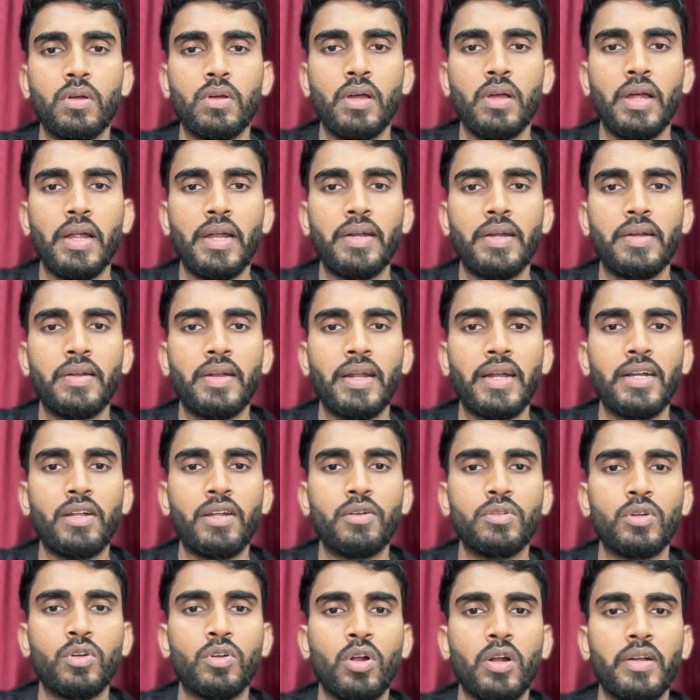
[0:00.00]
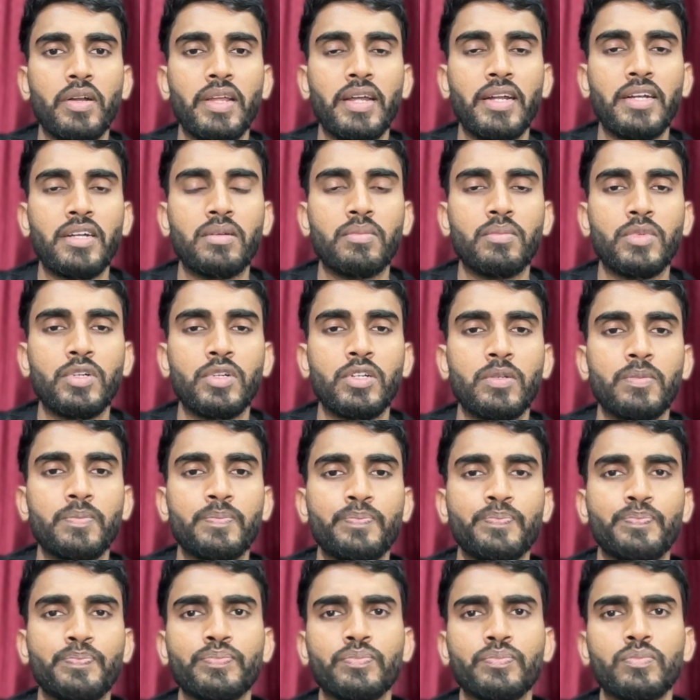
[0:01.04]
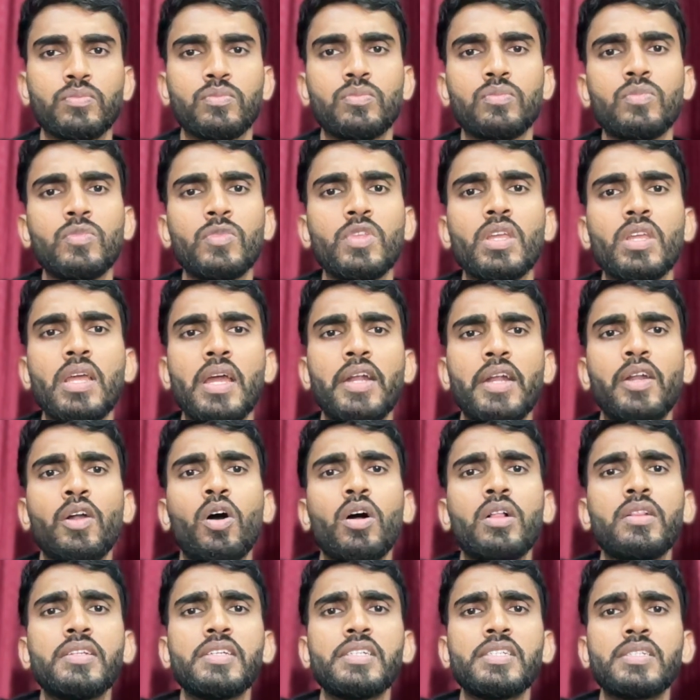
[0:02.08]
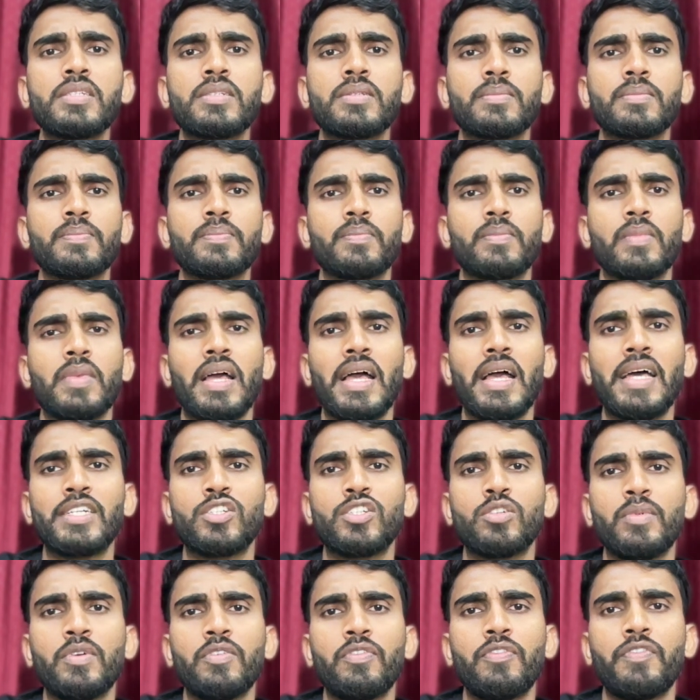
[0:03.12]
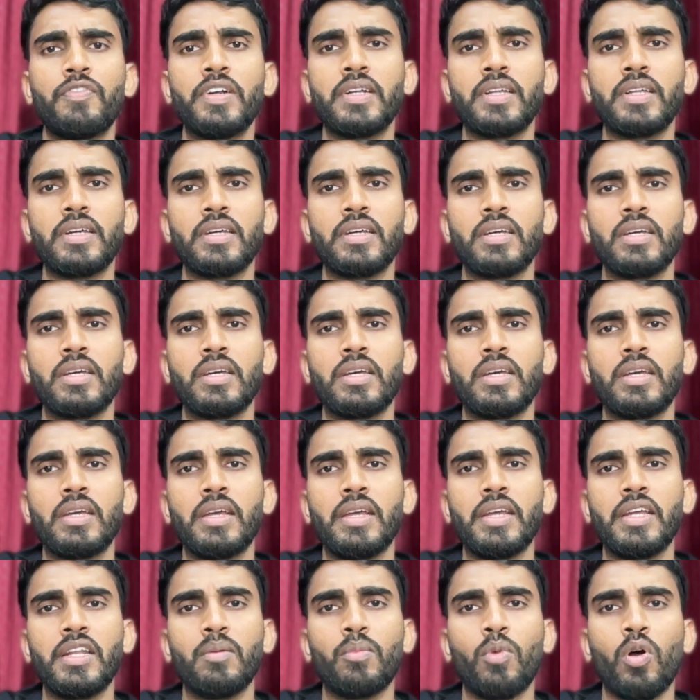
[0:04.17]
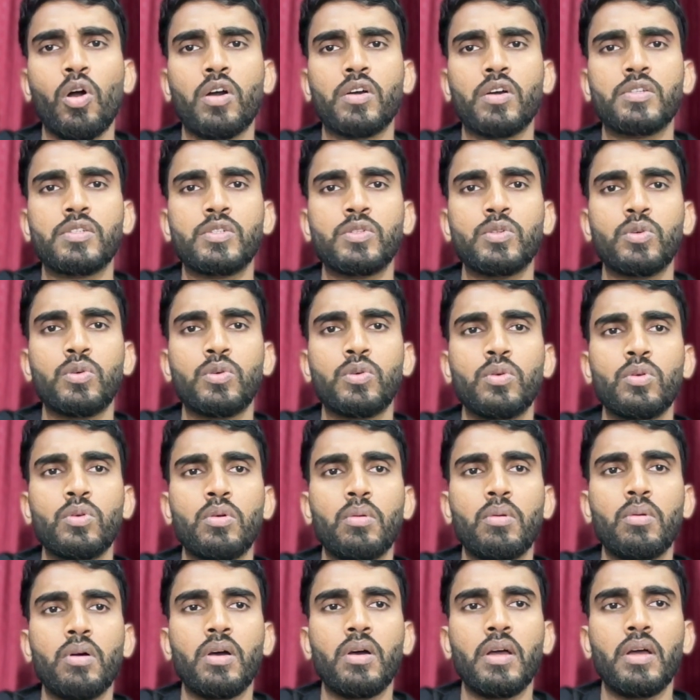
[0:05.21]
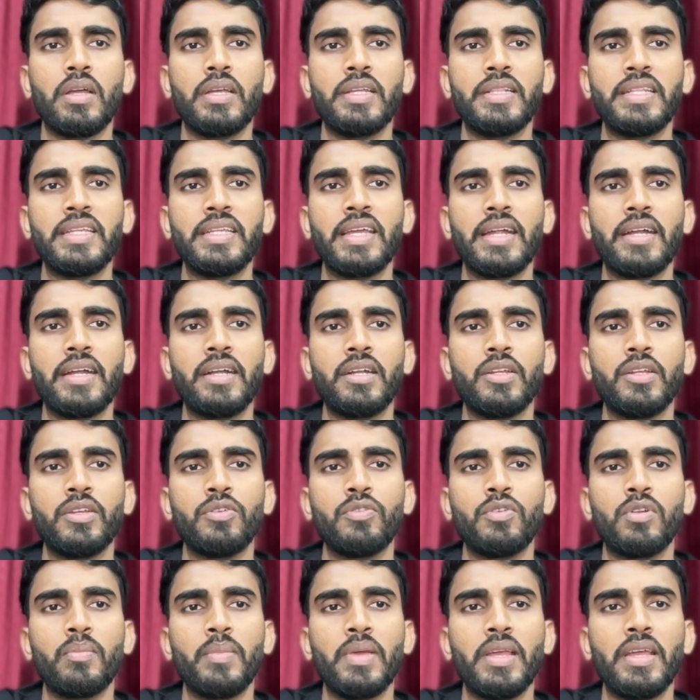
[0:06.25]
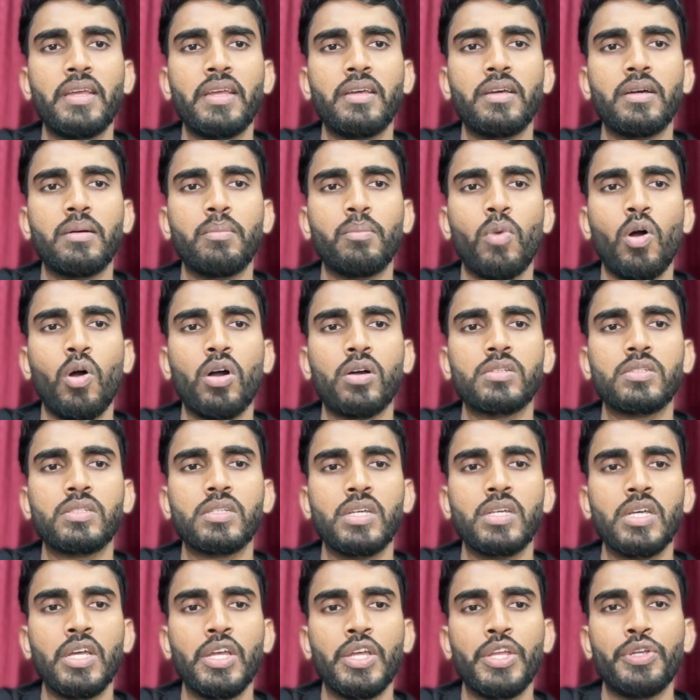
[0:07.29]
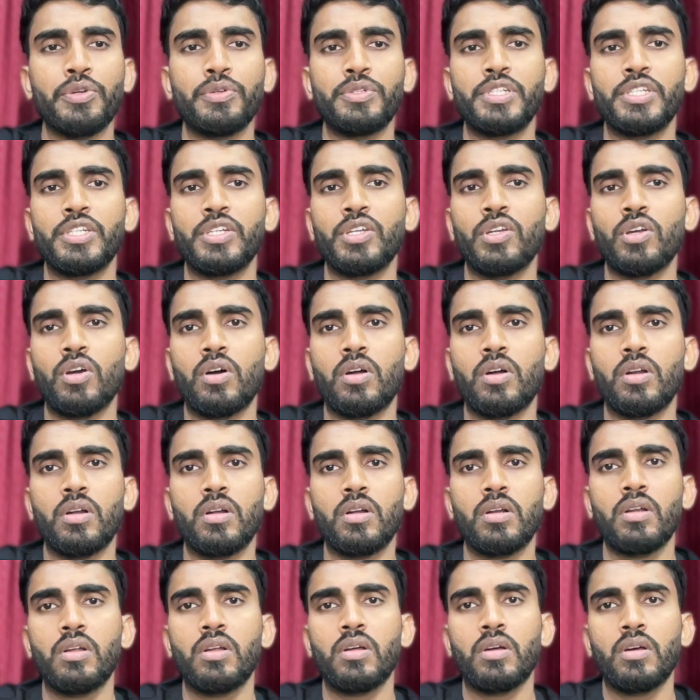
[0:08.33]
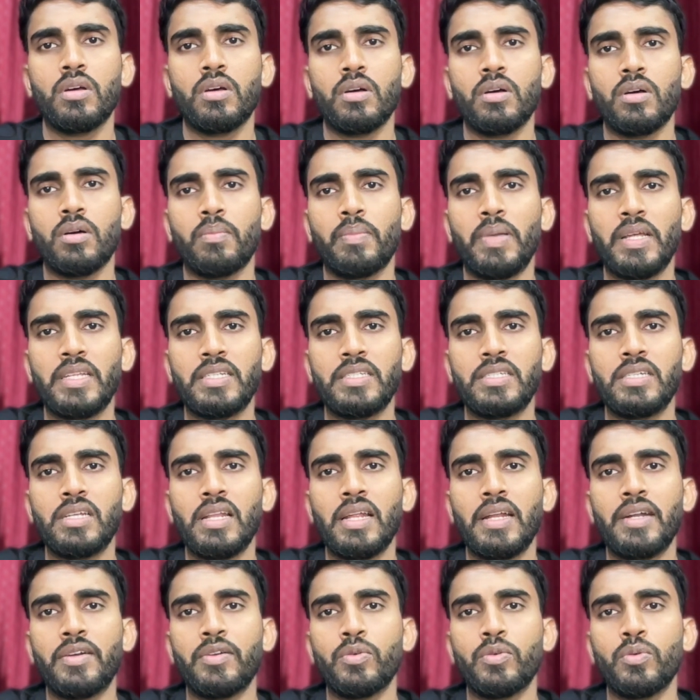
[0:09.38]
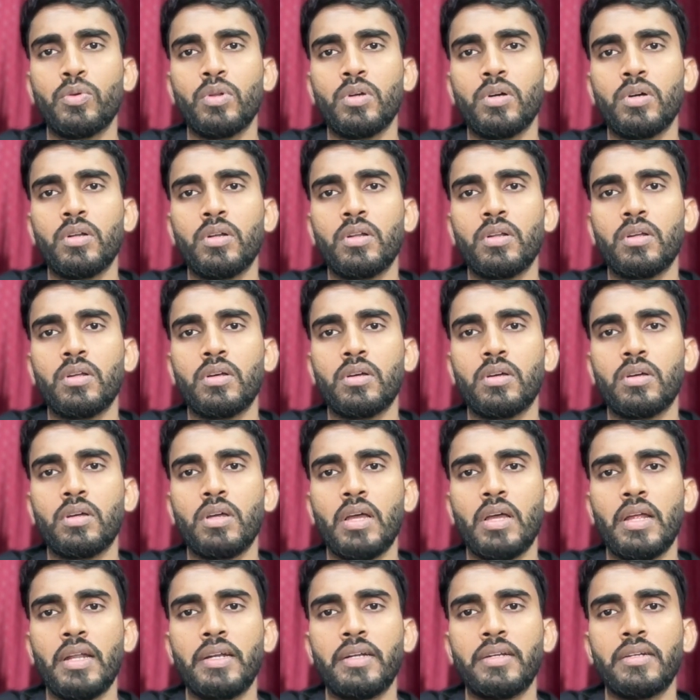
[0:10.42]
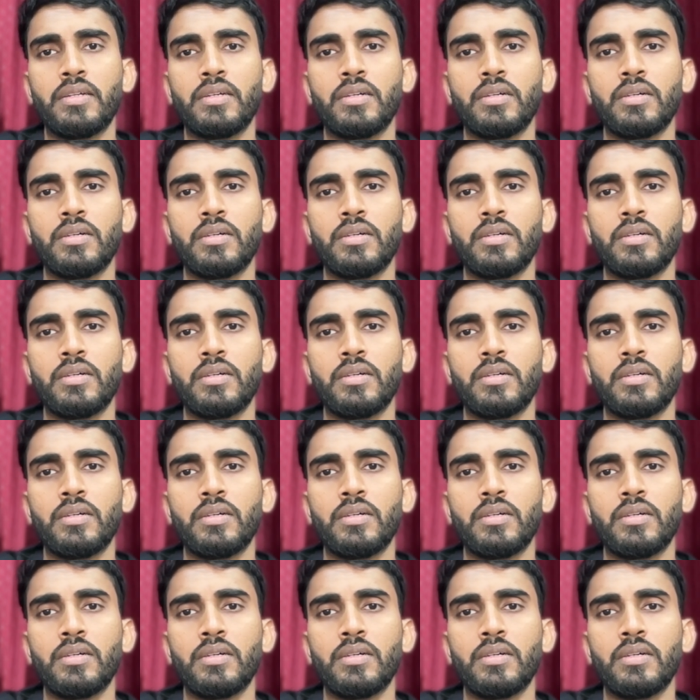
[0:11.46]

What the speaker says: and write down the contact number. And all this has to be fit in a box. So in the end you will make a box using your pencil and ruler and